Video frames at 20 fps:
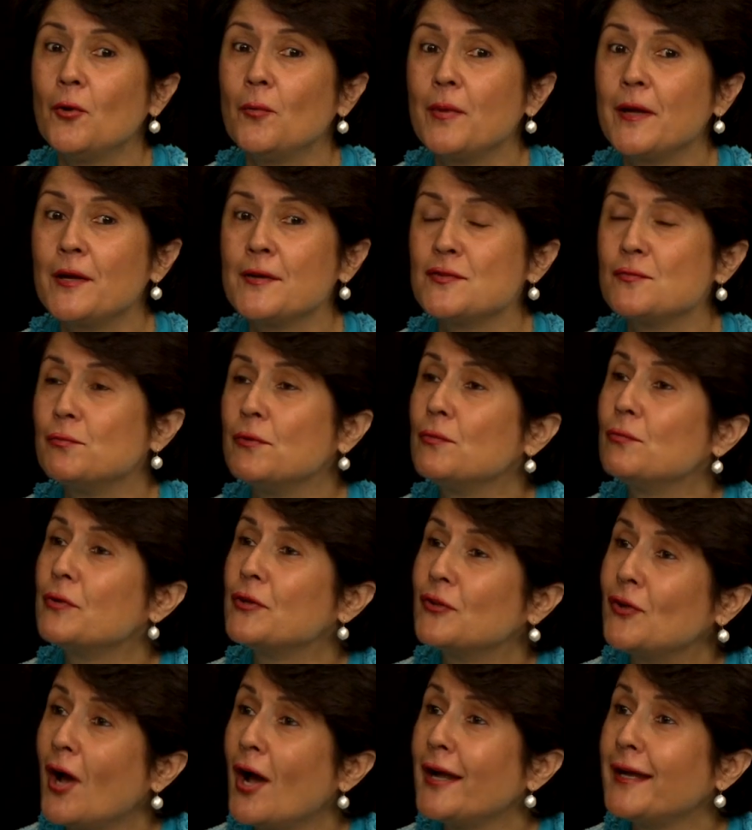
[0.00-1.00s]
Because when
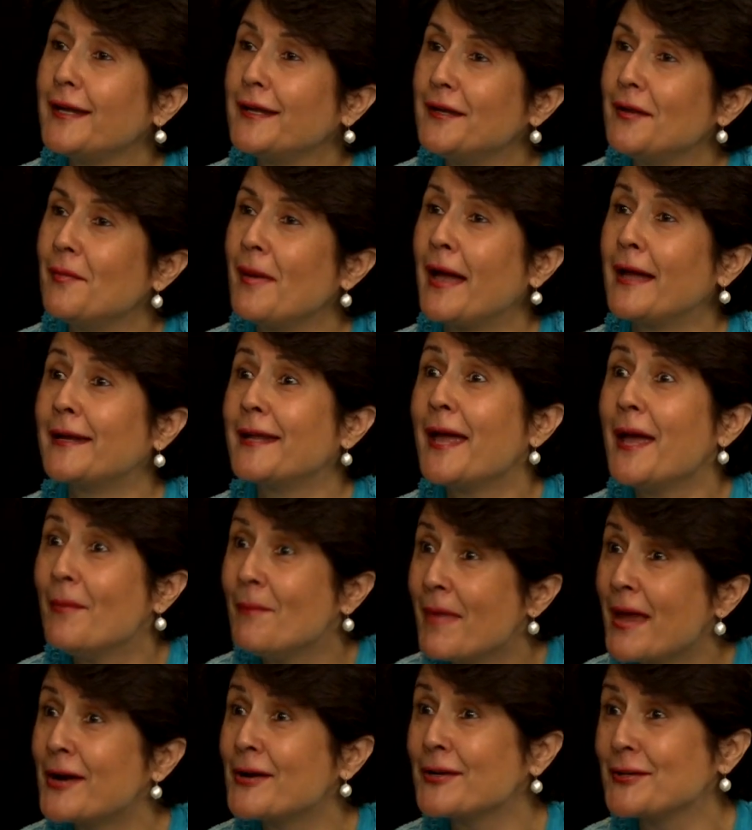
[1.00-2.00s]
we're talking about
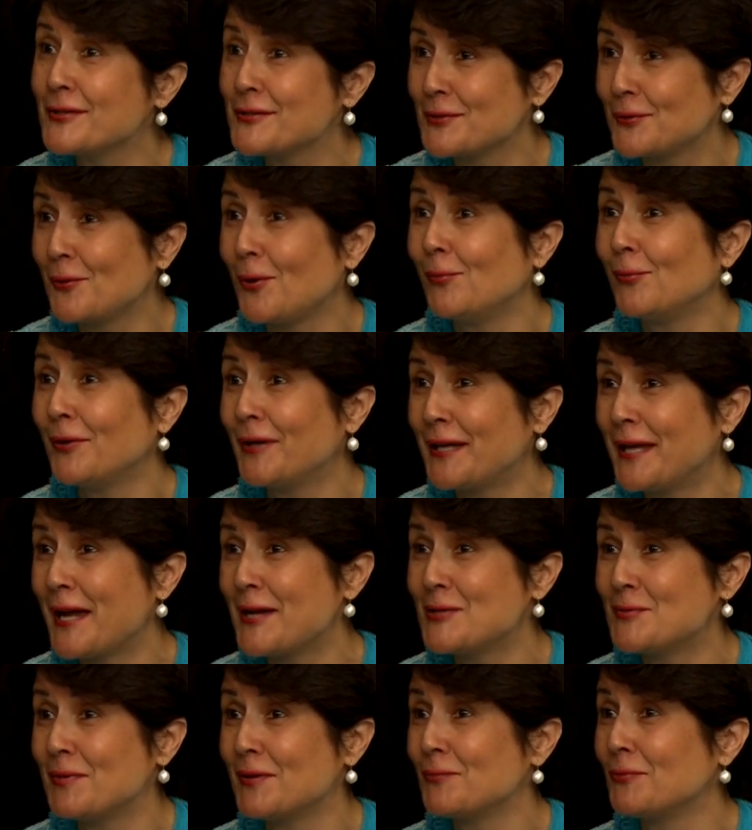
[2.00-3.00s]
America's global
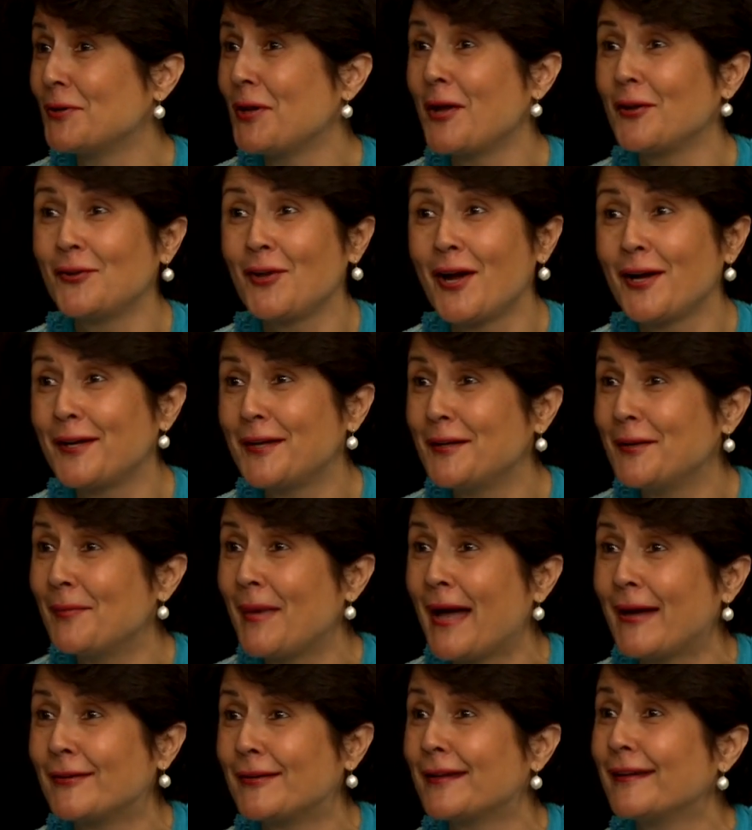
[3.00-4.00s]
engagement, we're not talking
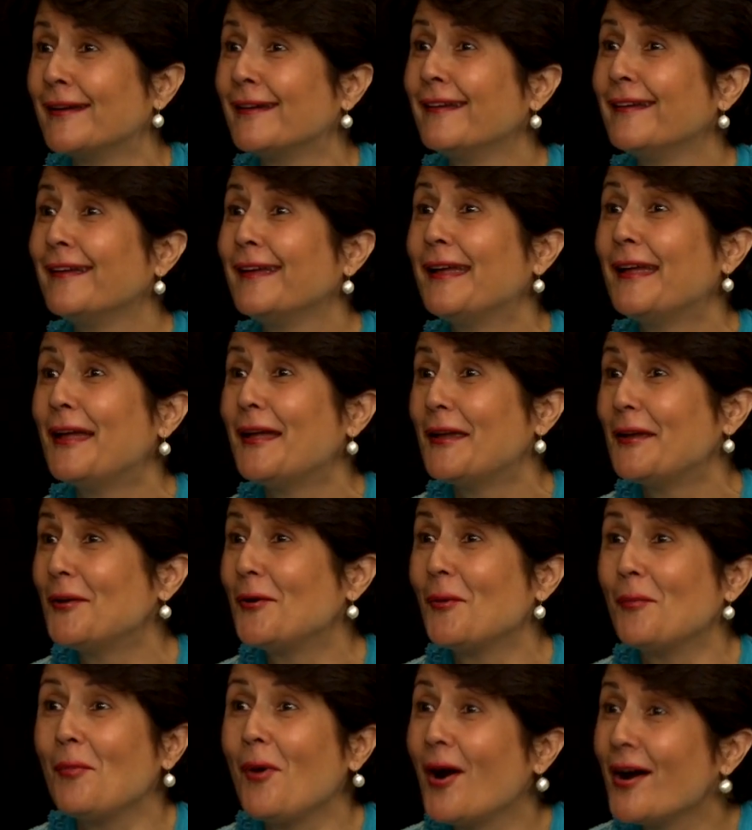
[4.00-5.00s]
about
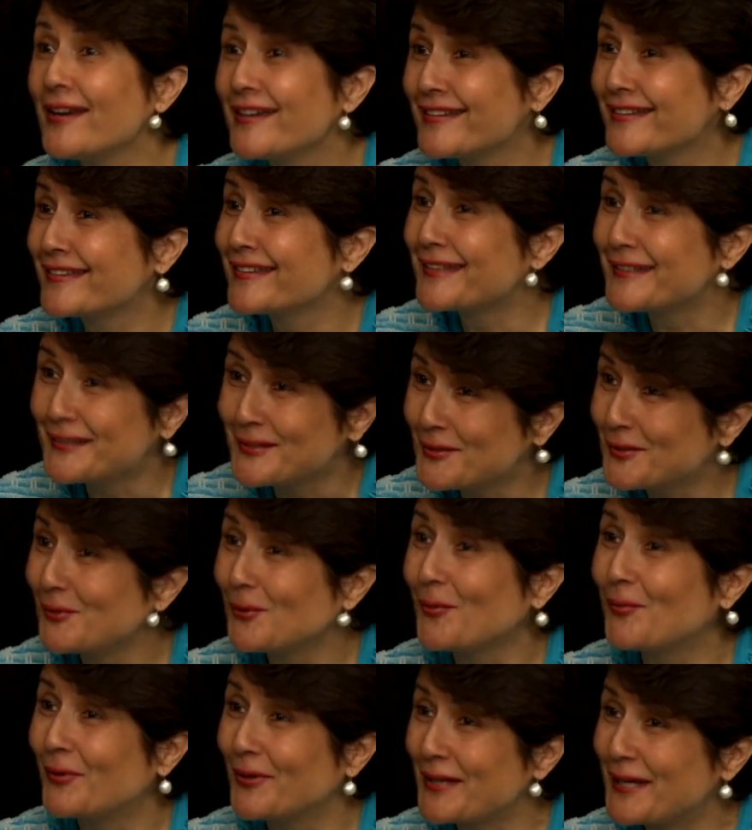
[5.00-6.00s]
partisan
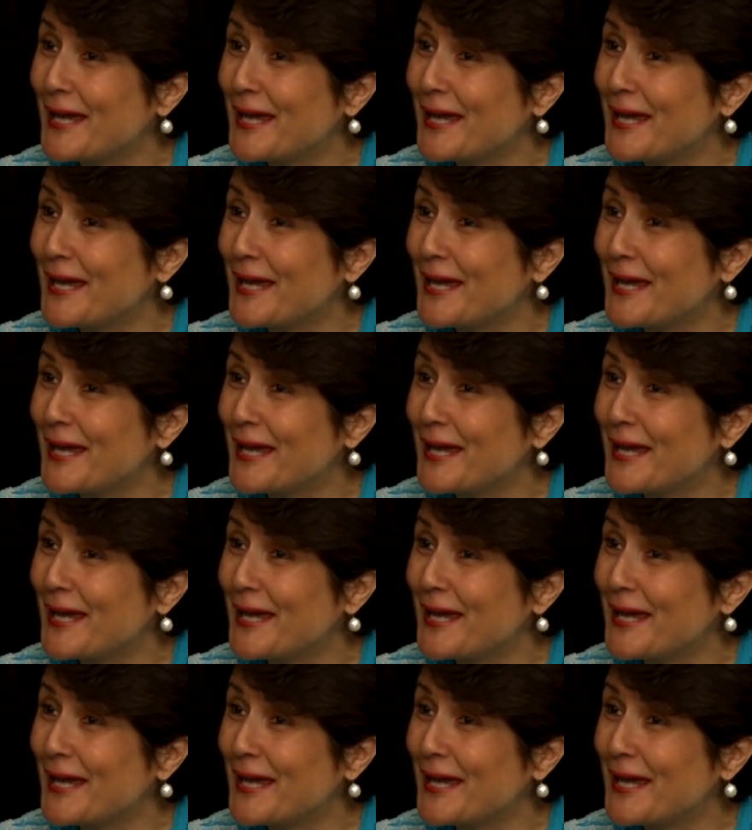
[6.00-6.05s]
global